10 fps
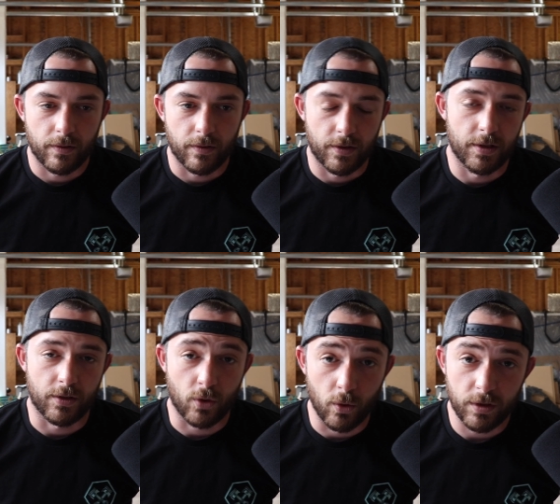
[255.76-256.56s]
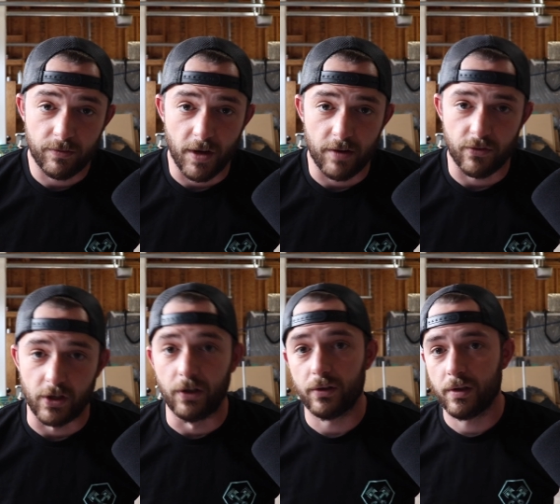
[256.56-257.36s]
the cooling fan
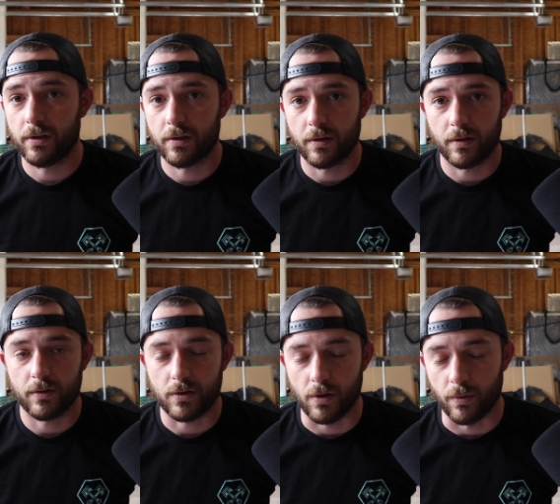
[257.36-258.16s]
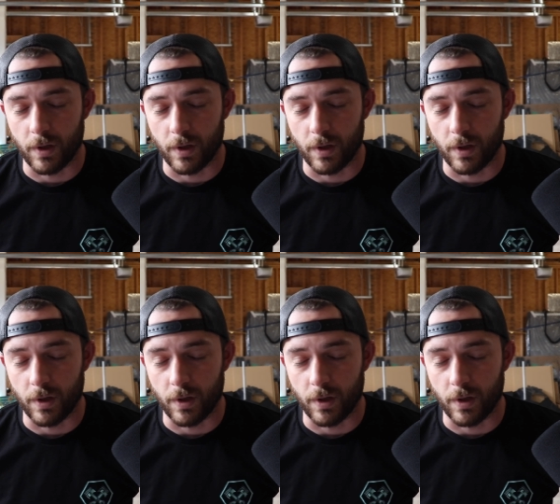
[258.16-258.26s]
failed, so